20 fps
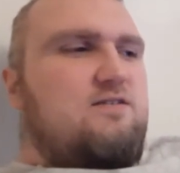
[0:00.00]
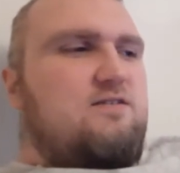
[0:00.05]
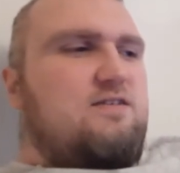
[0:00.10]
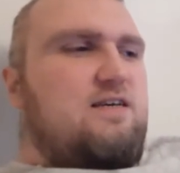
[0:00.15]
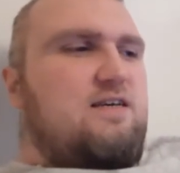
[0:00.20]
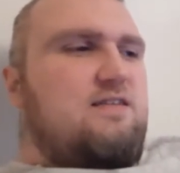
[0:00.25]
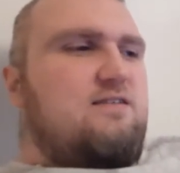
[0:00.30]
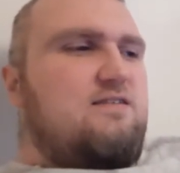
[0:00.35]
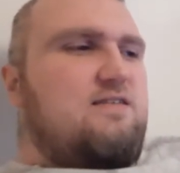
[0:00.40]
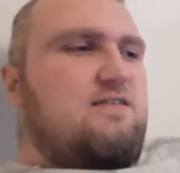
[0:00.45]

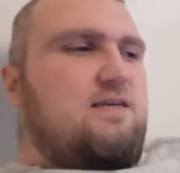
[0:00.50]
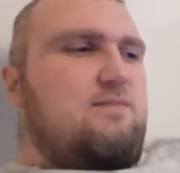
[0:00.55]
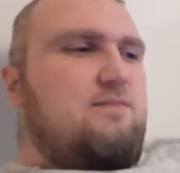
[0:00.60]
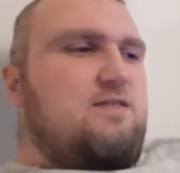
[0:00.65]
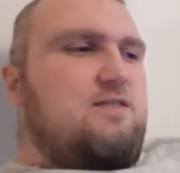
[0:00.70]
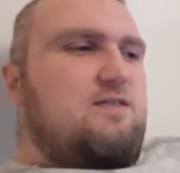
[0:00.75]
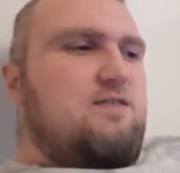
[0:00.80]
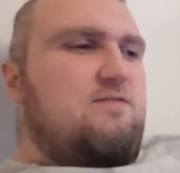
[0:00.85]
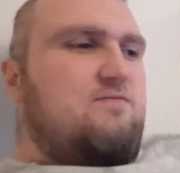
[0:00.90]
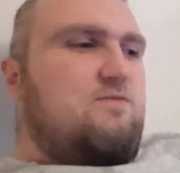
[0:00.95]
say the same
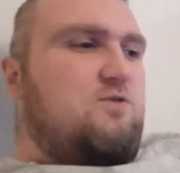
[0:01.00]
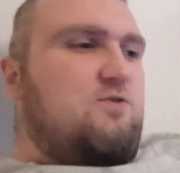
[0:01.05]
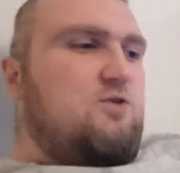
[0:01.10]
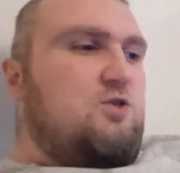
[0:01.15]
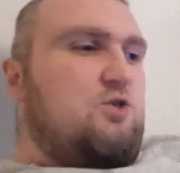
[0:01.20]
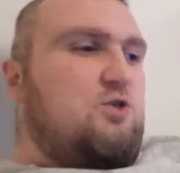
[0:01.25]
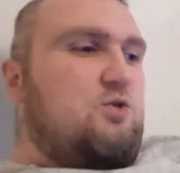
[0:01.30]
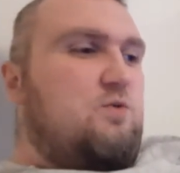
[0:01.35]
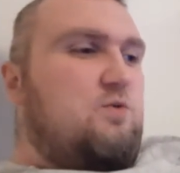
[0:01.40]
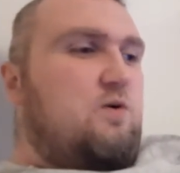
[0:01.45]
thing for
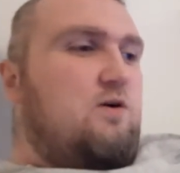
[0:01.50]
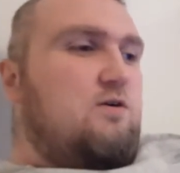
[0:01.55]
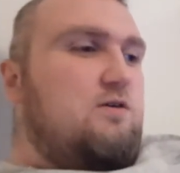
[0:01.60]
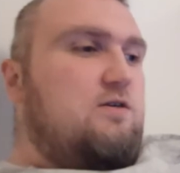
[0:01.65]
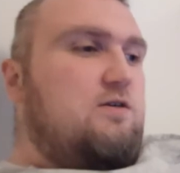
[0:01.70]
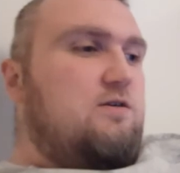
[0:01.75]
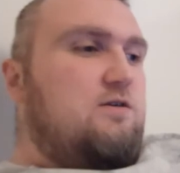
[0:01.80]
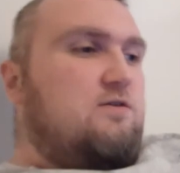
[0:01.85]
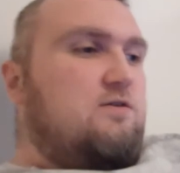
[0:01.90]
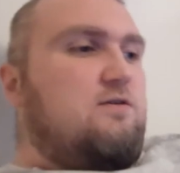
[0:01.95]
a
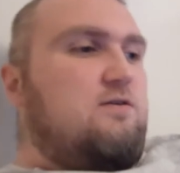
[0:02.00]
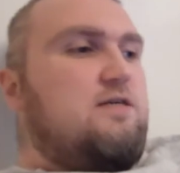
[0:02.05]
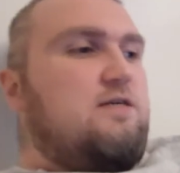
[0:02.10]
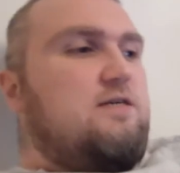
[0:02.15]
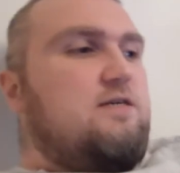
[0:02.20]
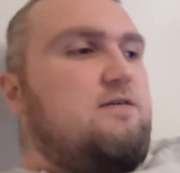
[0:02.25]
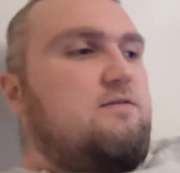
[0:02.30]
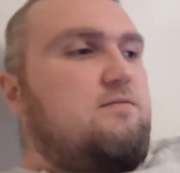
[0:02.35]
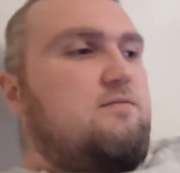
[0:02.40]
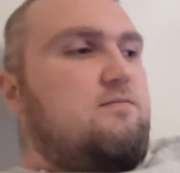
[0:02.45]
drunk or
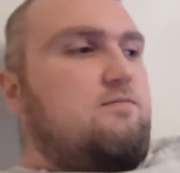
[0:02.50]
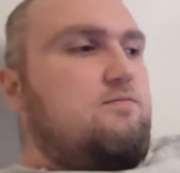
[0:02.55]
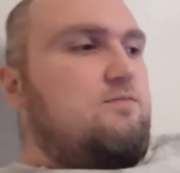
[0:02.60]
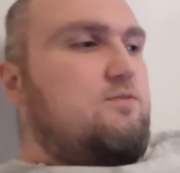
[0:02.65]
a